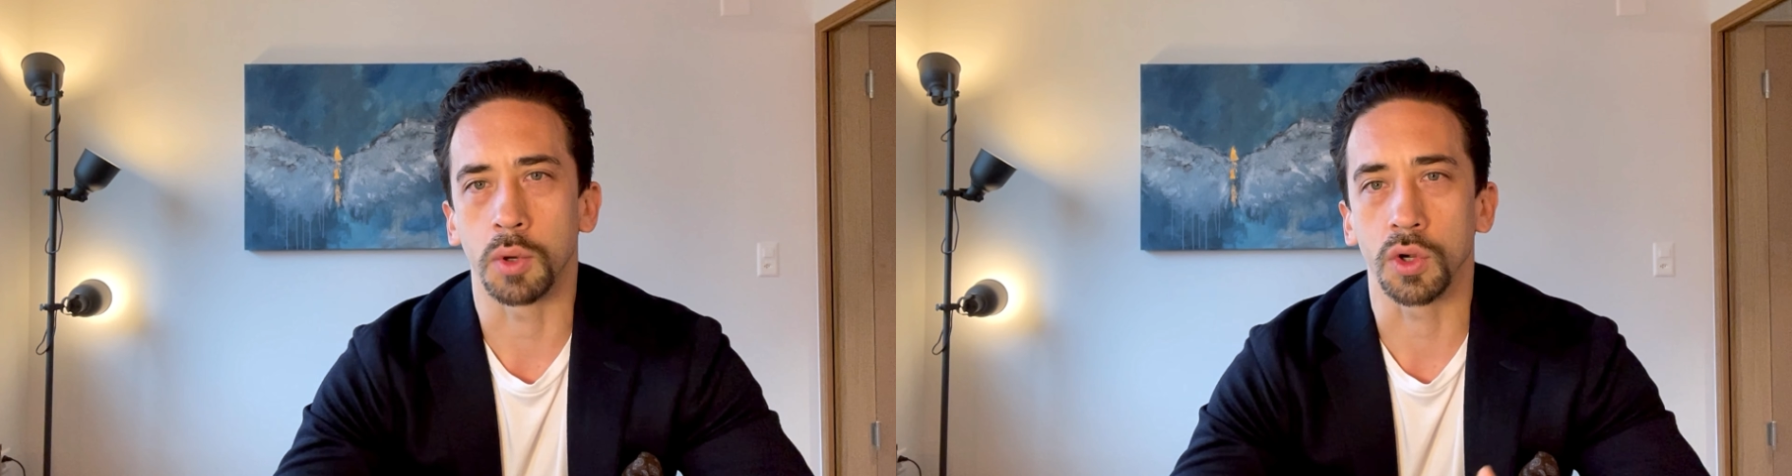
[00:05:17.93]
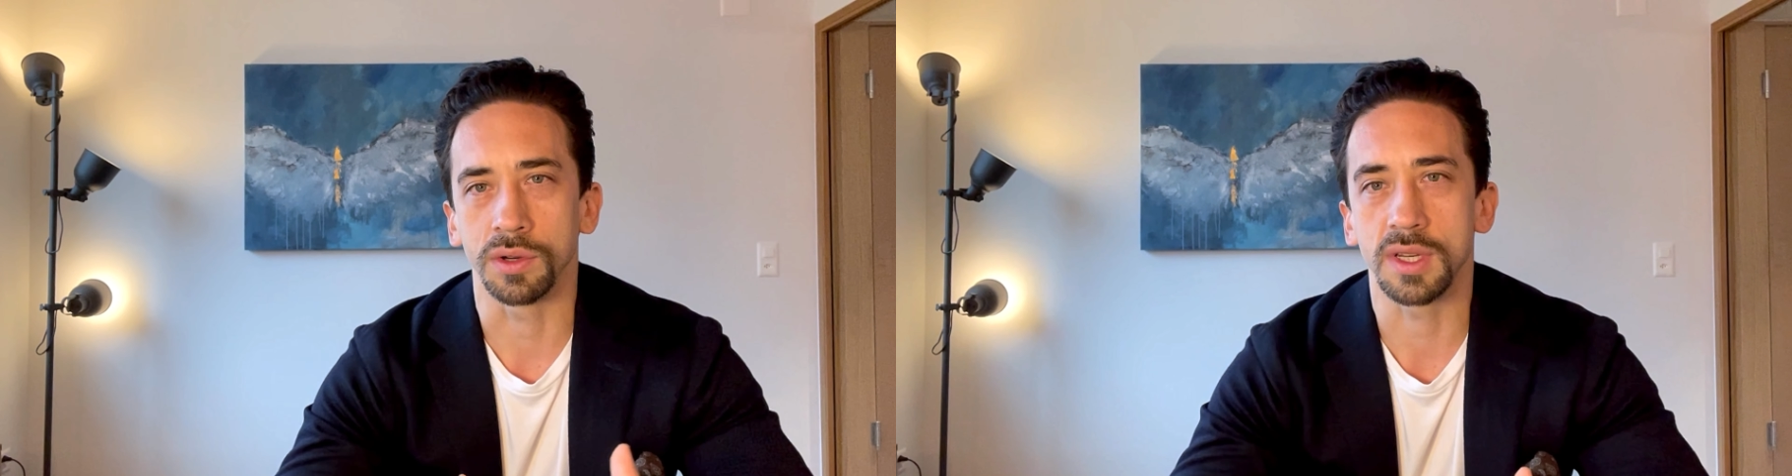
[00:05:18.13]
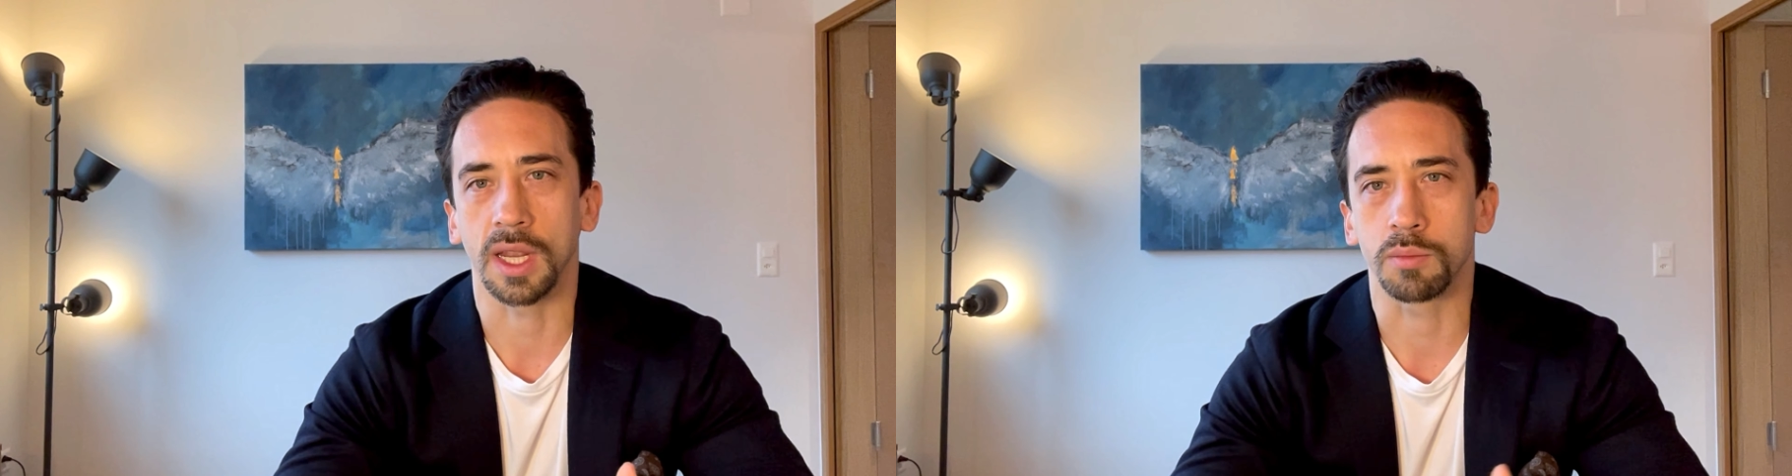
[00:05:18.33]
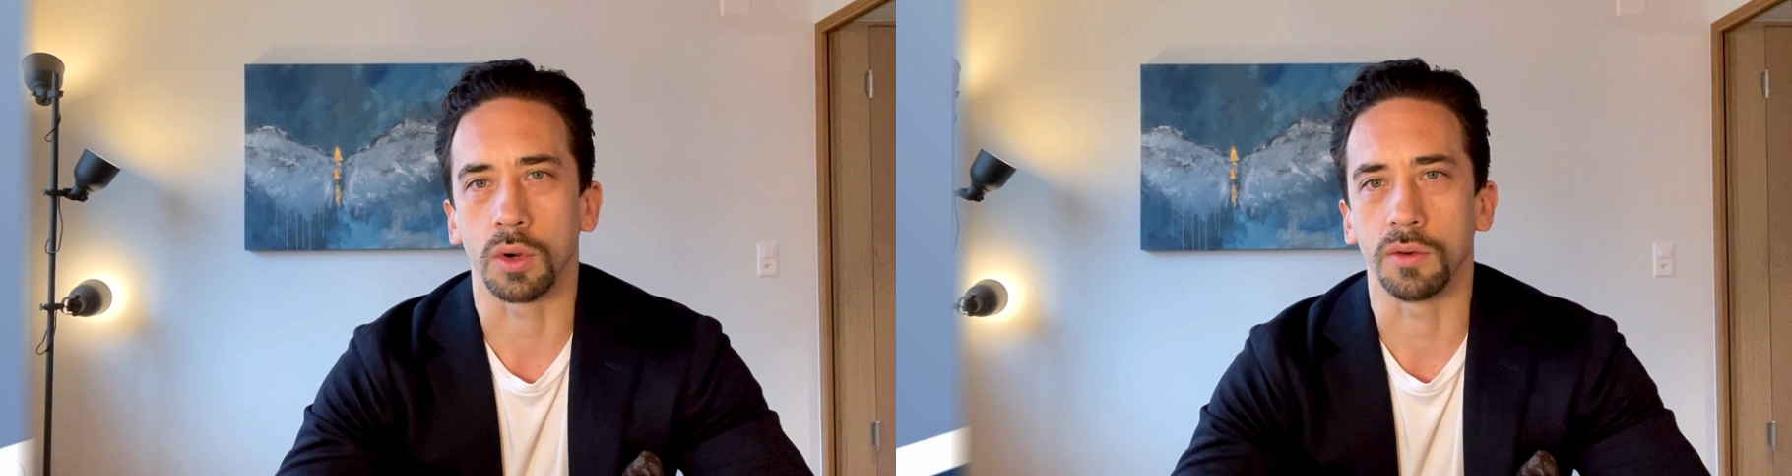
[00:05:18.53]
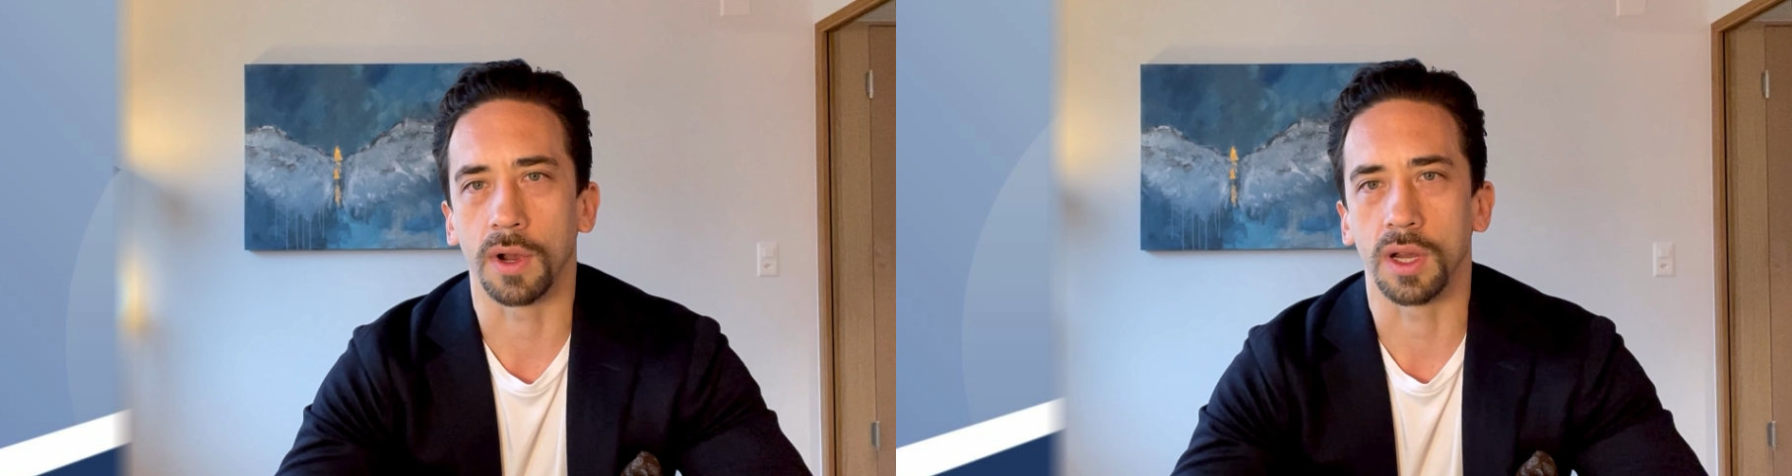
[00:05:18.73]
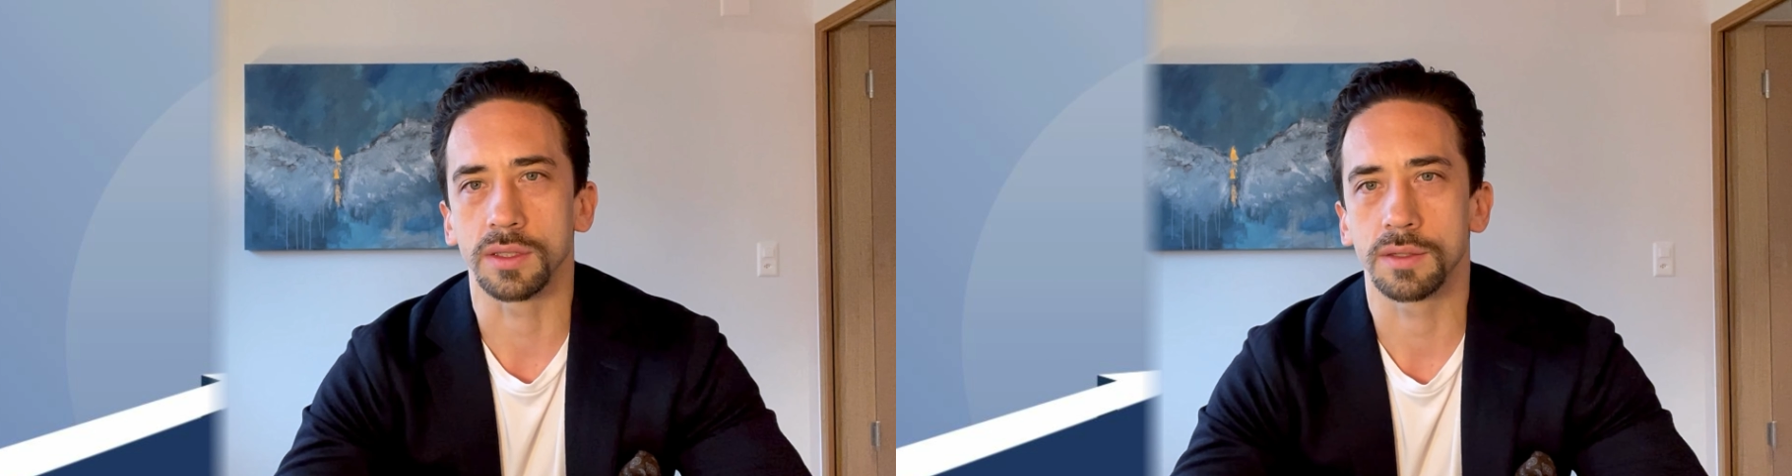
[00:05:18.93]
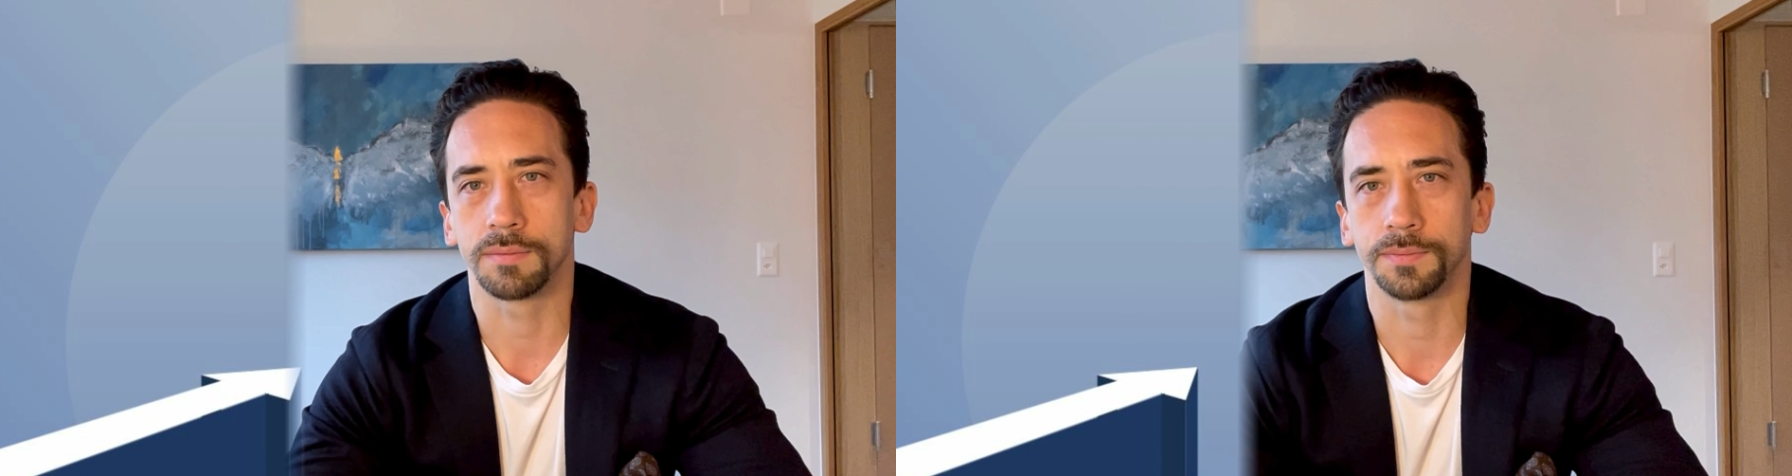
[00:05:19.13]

burdened debt profiles.